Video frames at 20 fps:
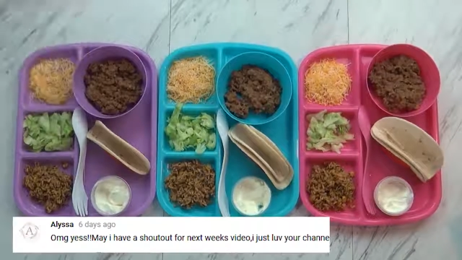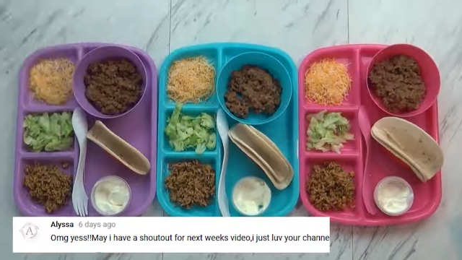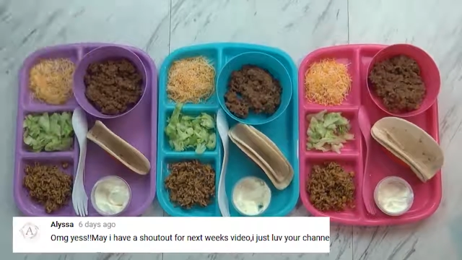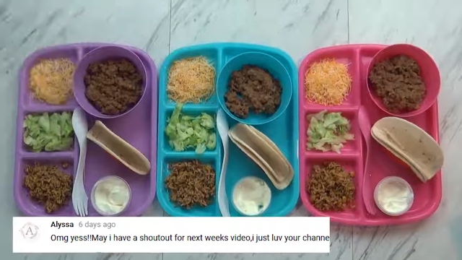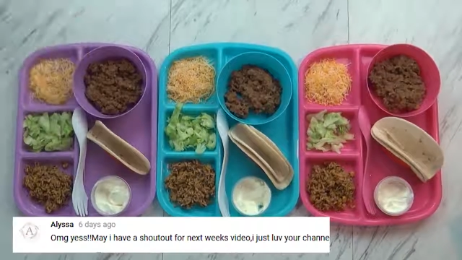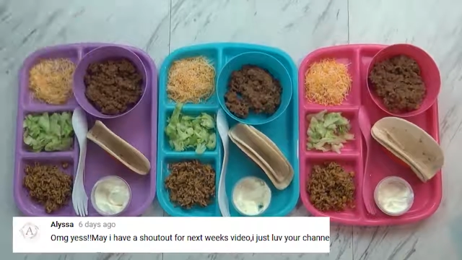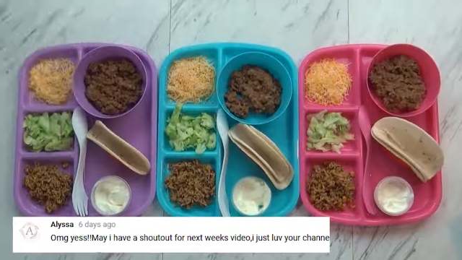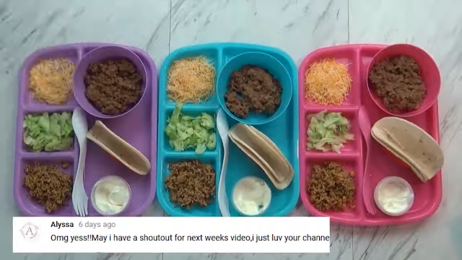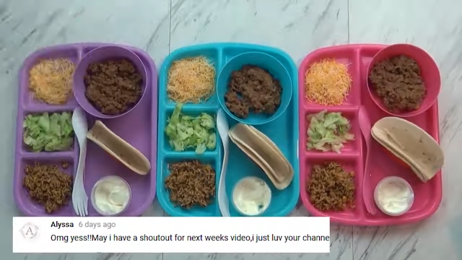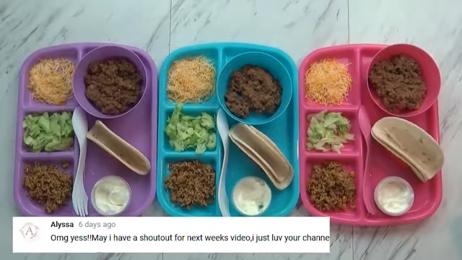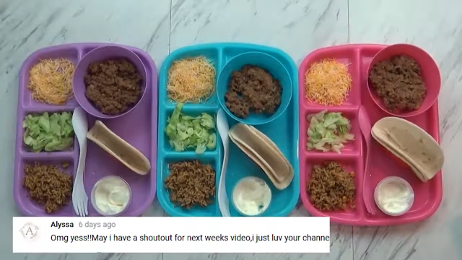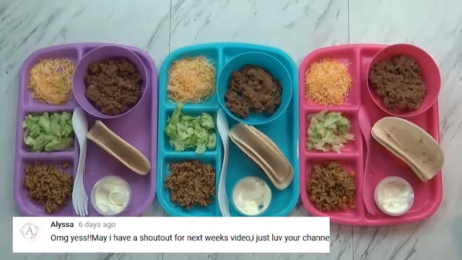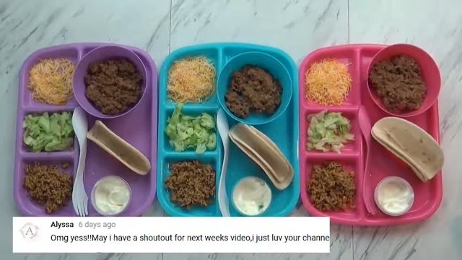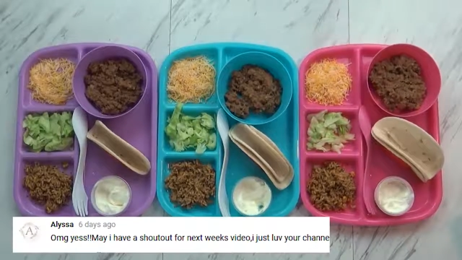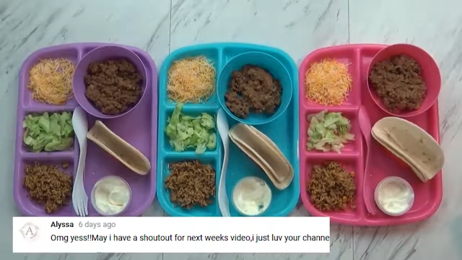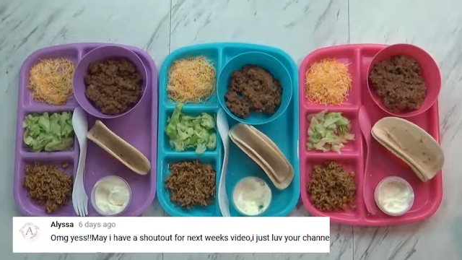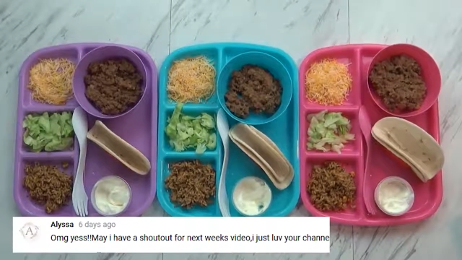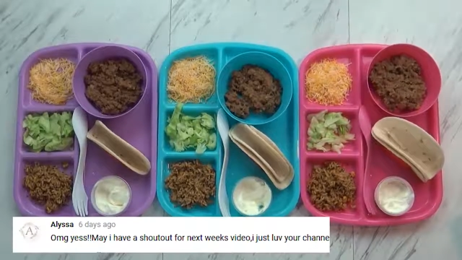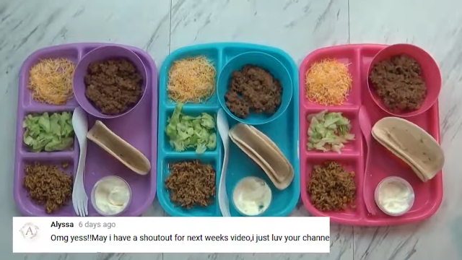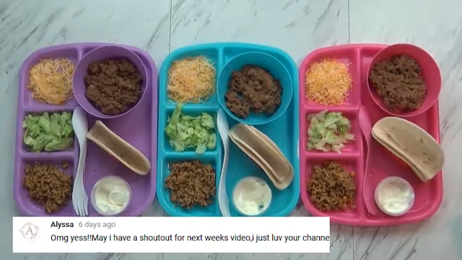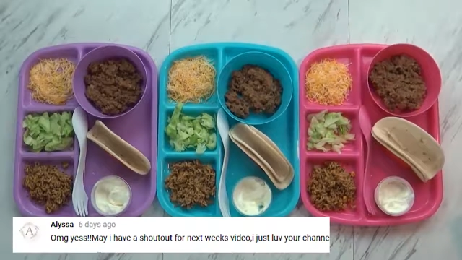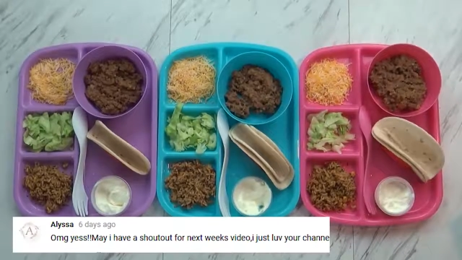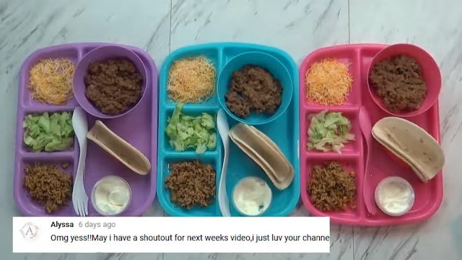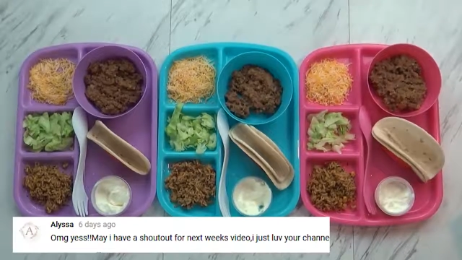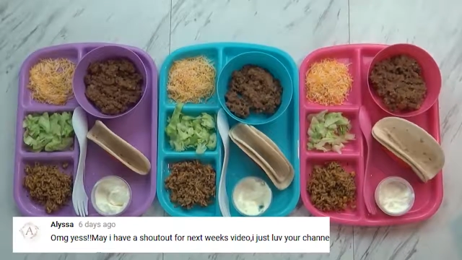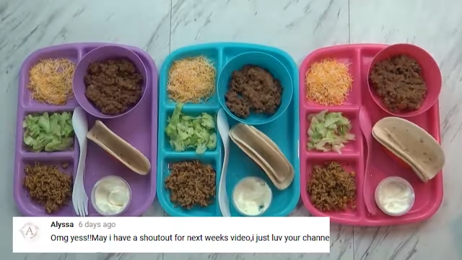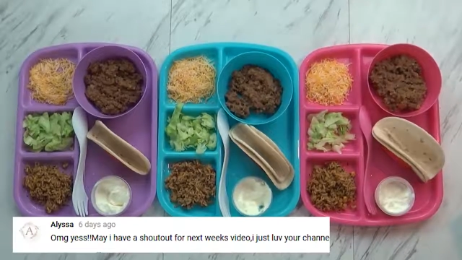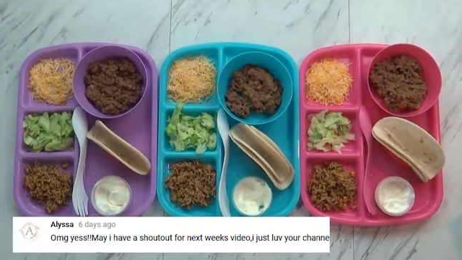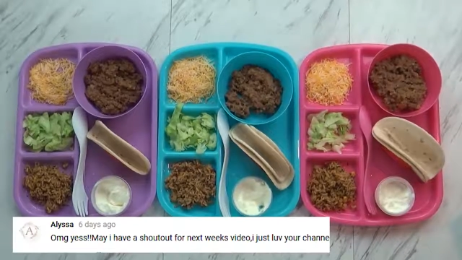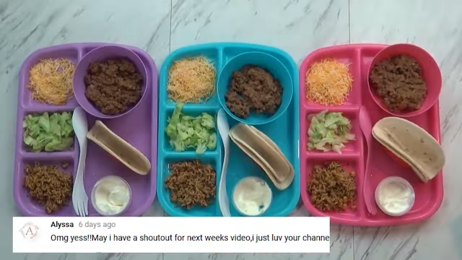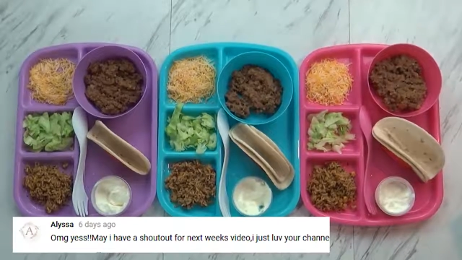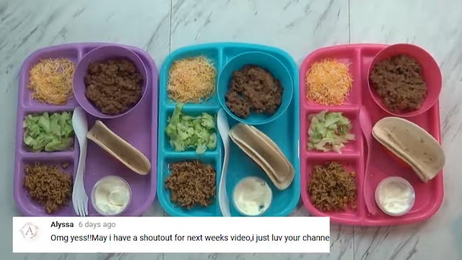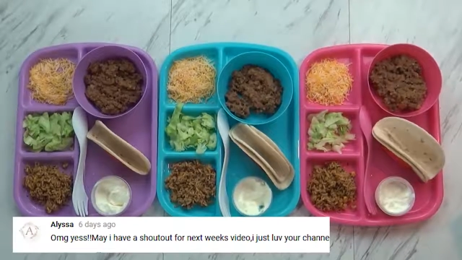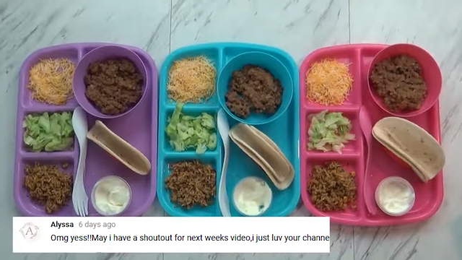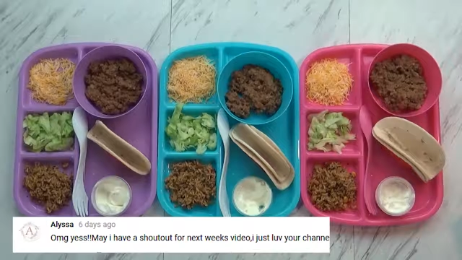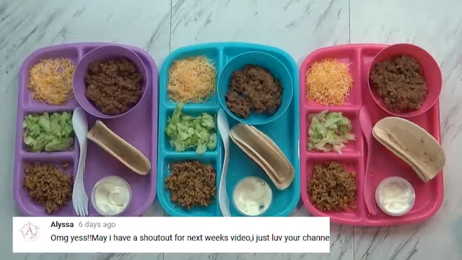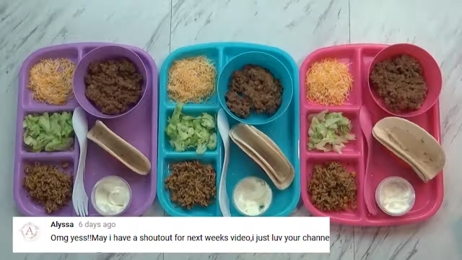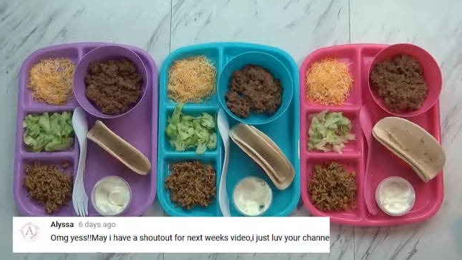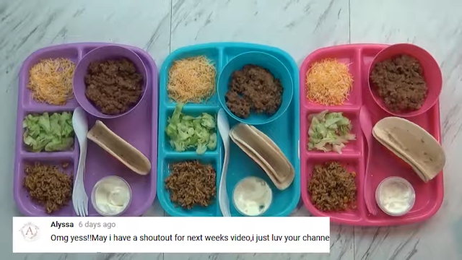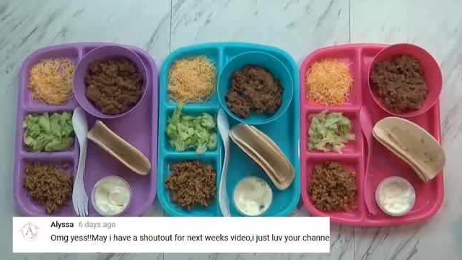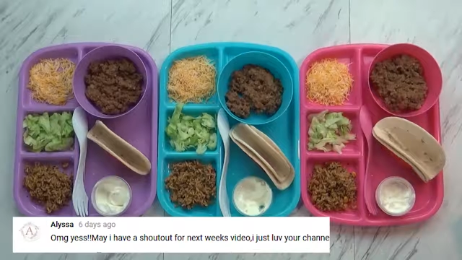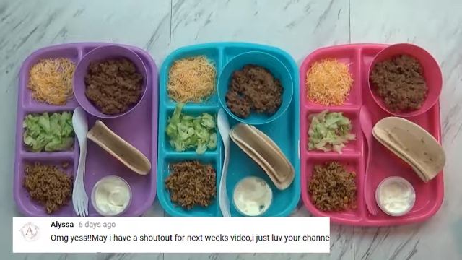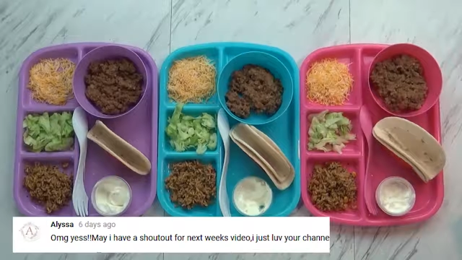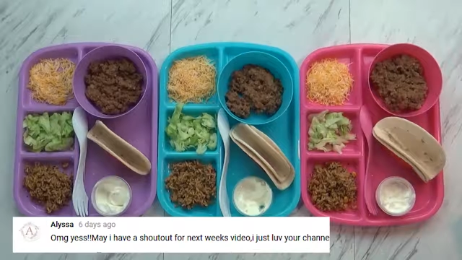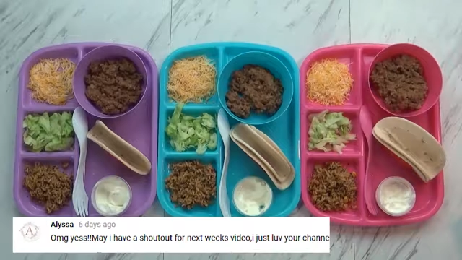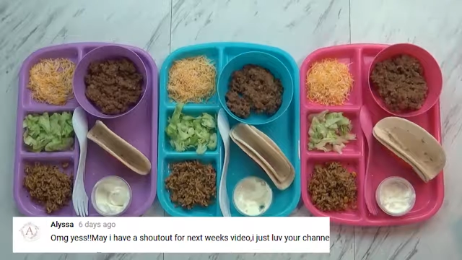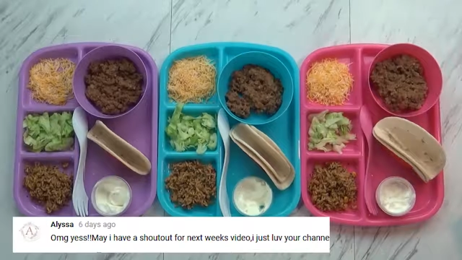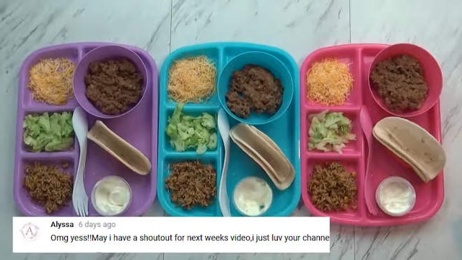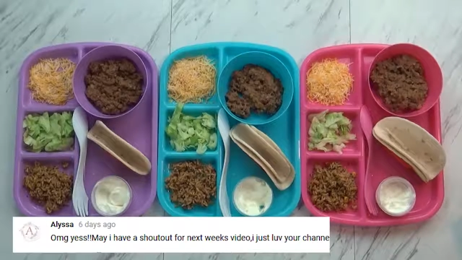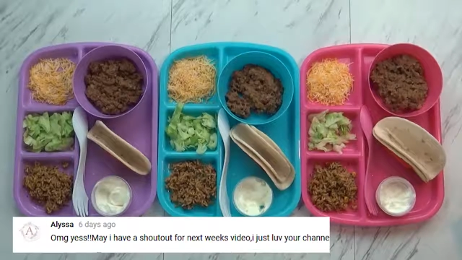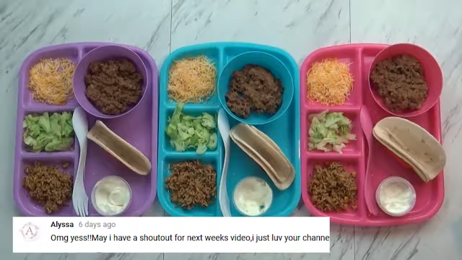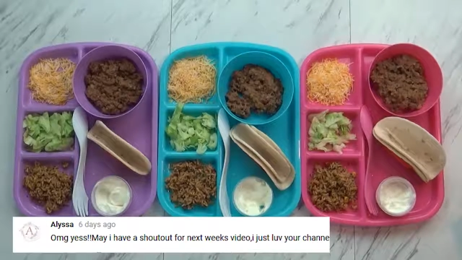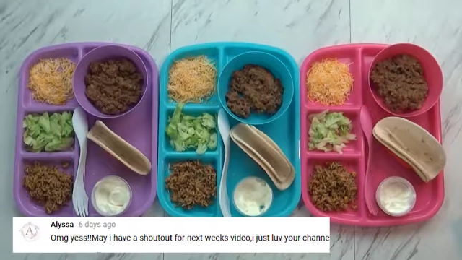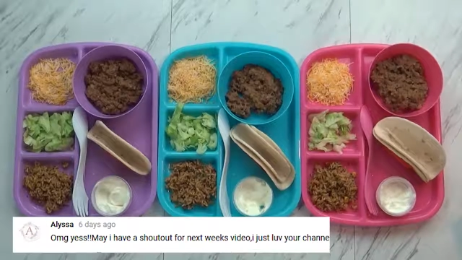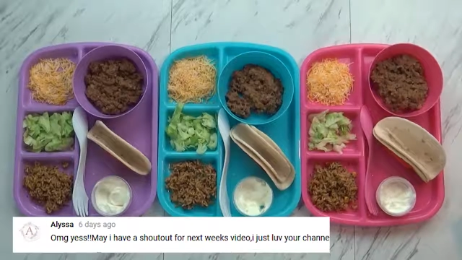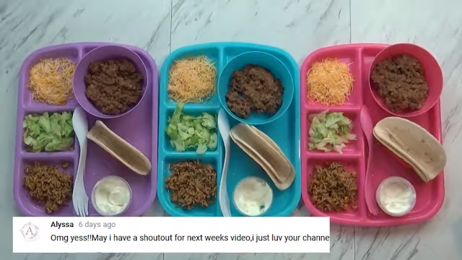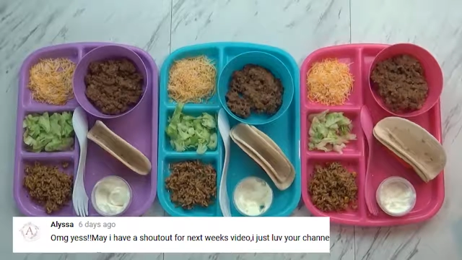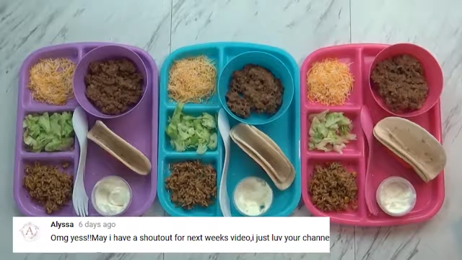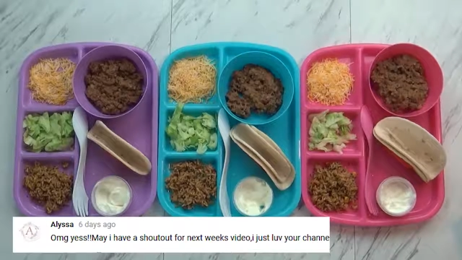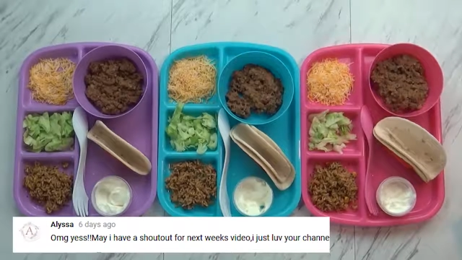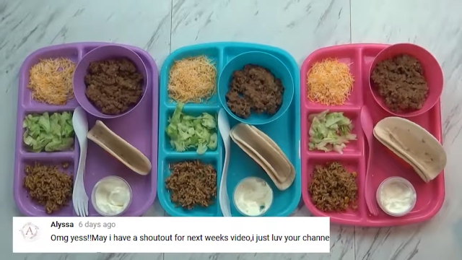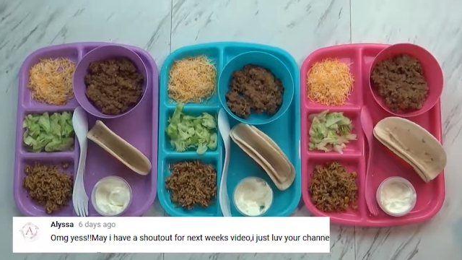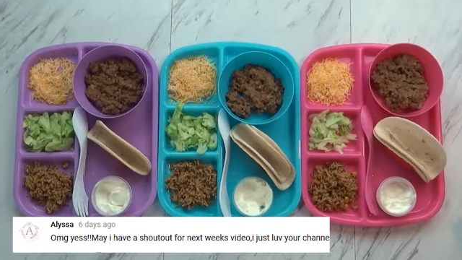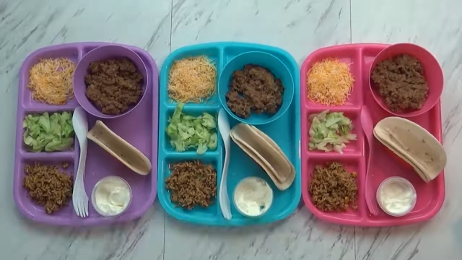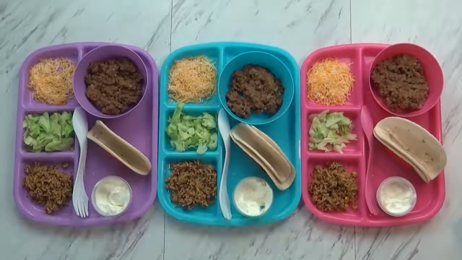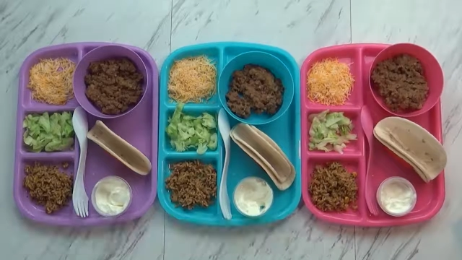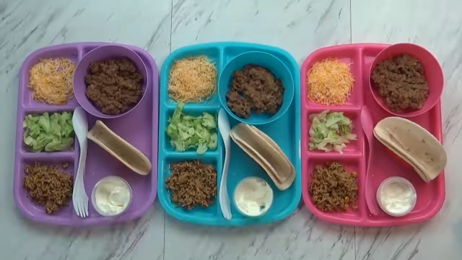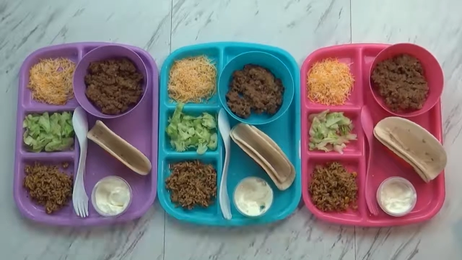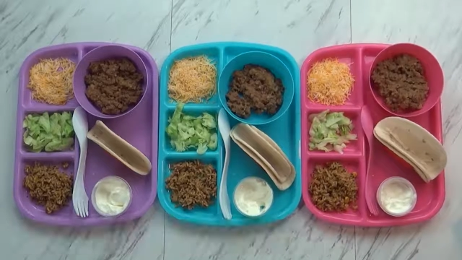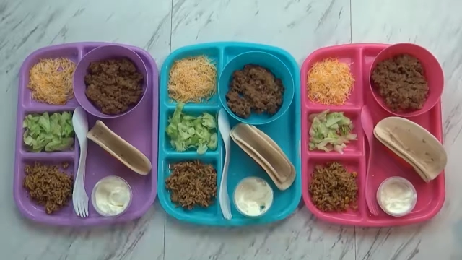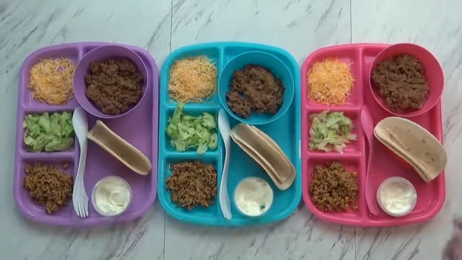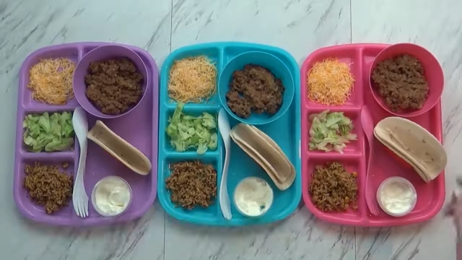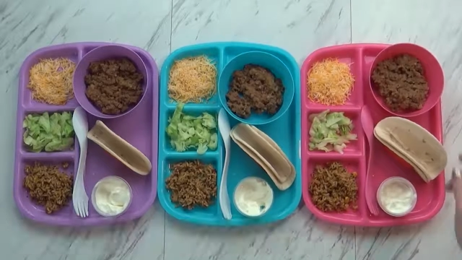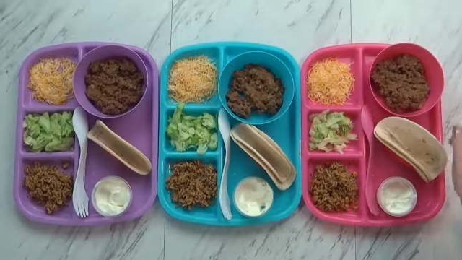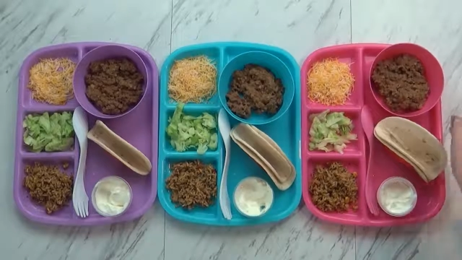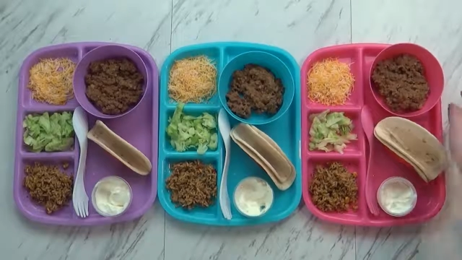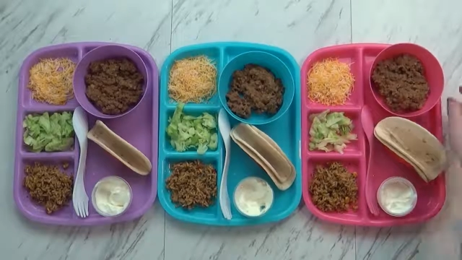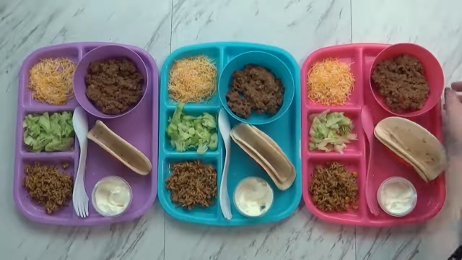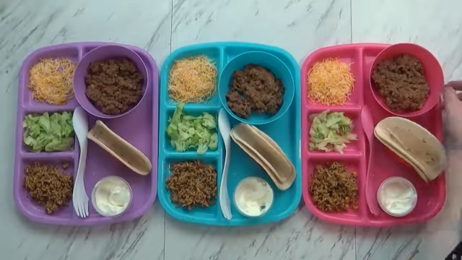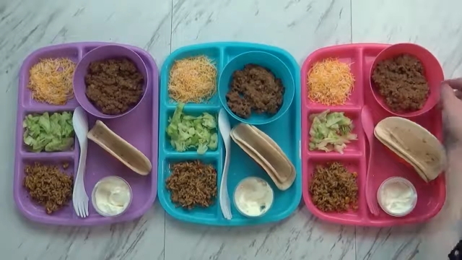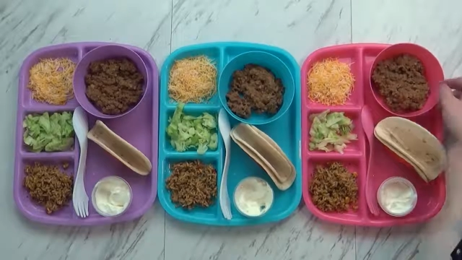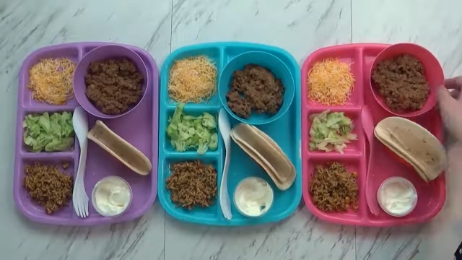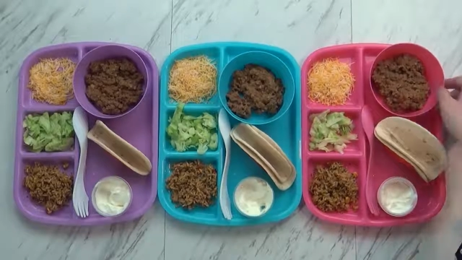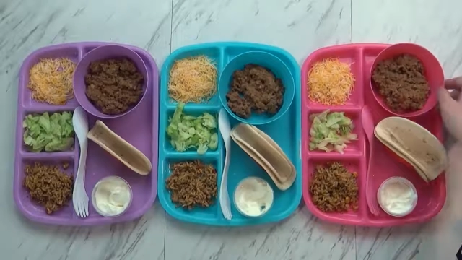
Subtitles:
[unreadable: no face in view]